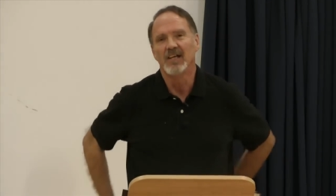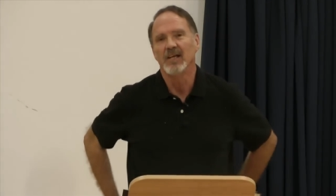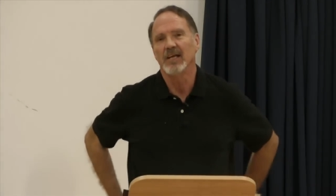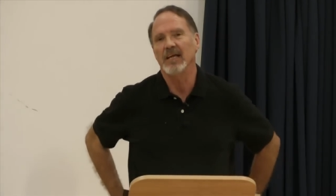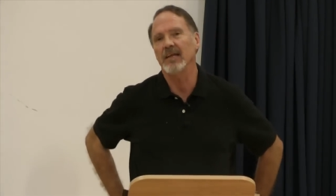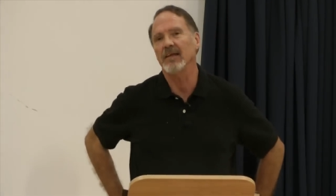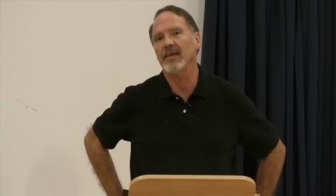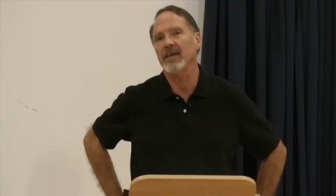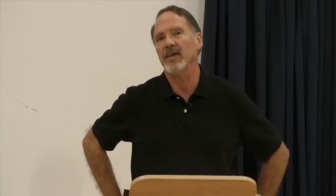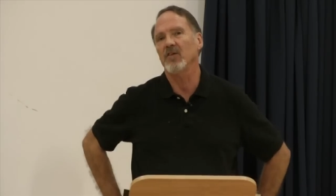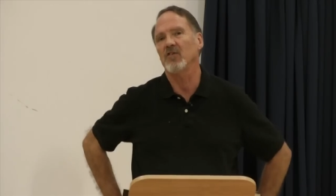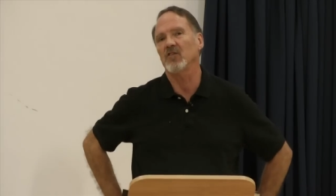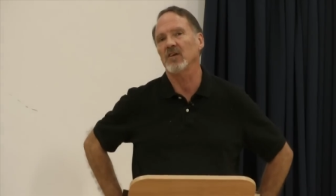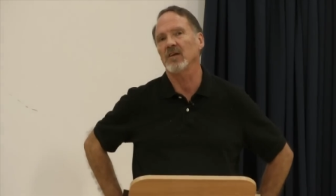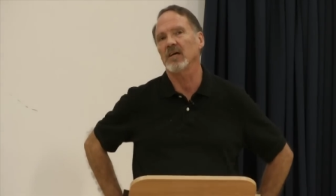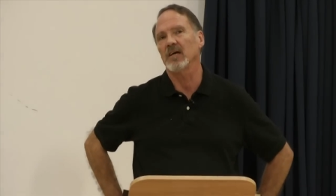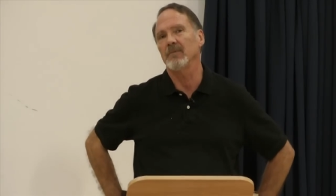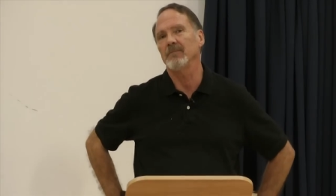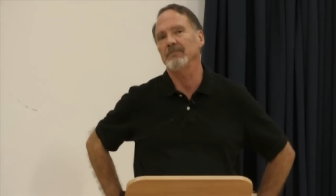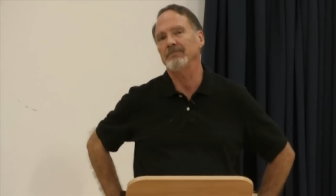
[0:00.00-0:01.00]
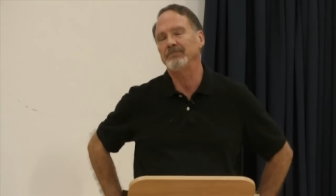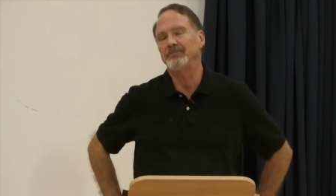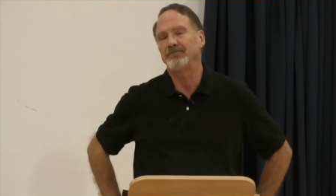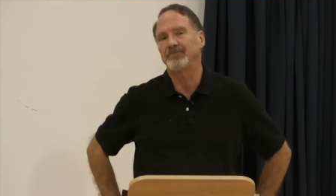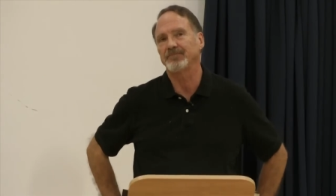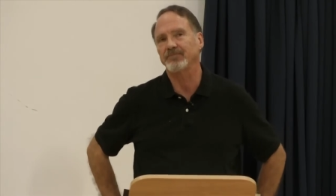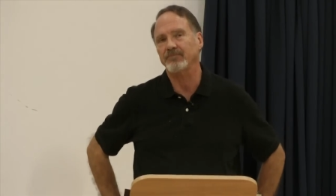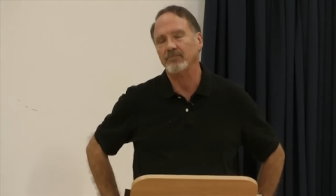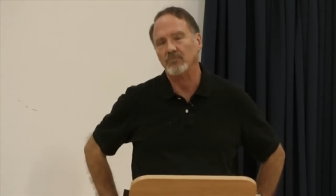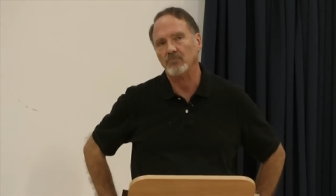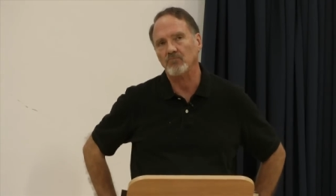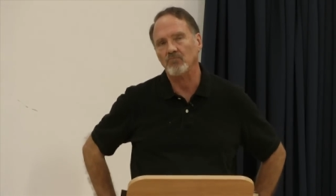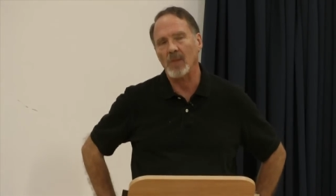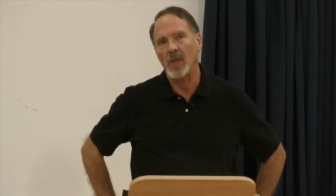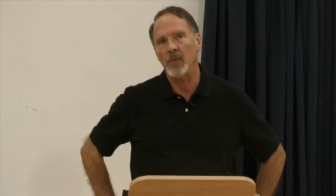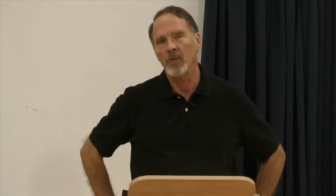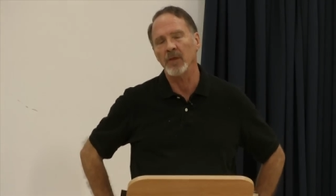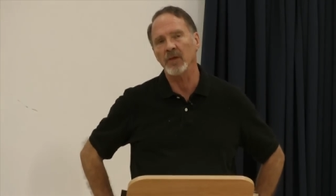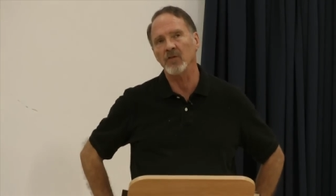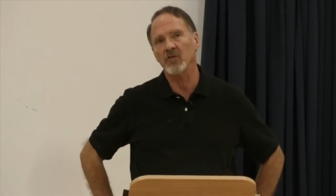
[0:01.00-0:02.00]
In any case,
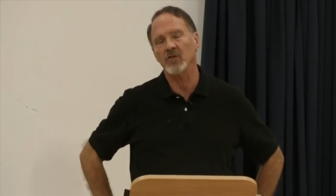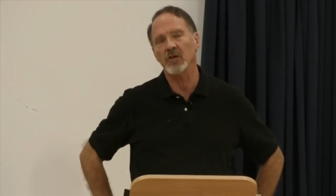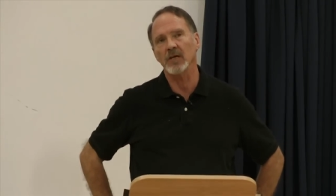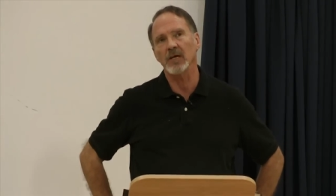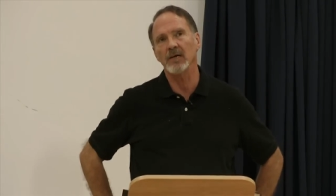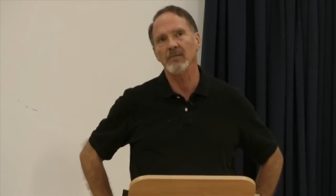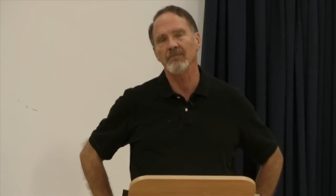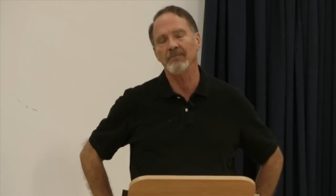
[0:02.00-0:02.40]
this